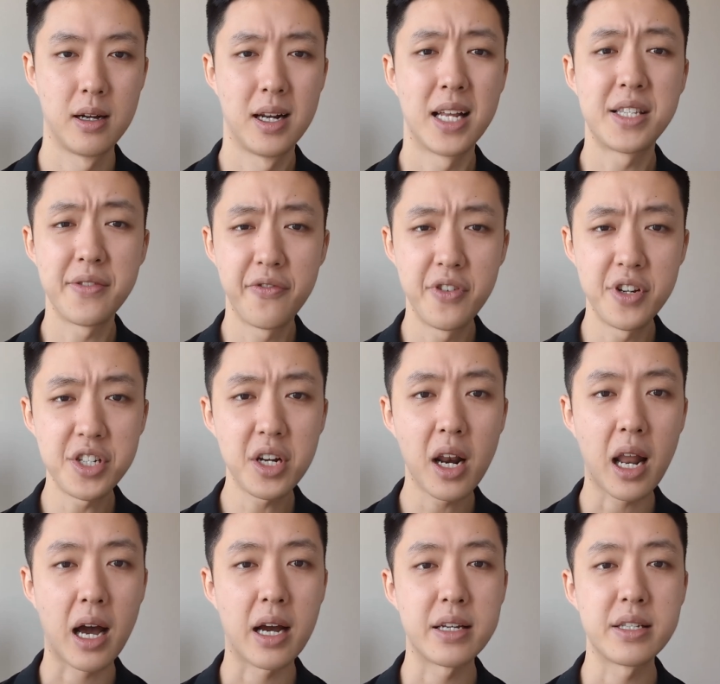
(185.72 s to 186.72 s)
Let's
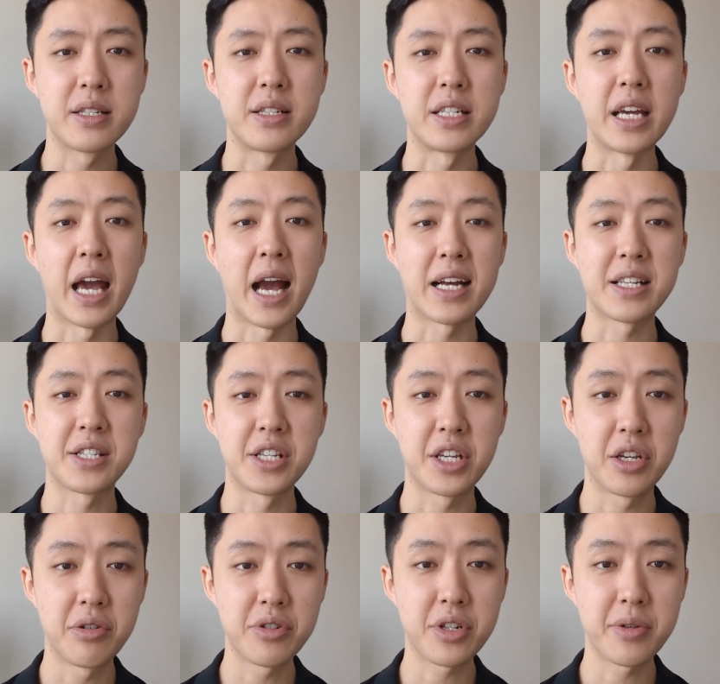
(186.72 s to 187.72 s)
visualize the
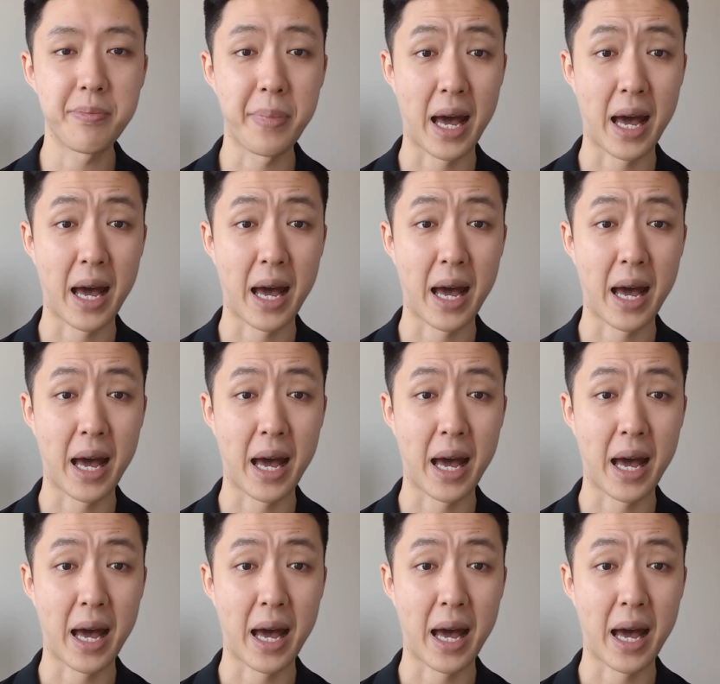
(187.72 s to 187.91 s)
execution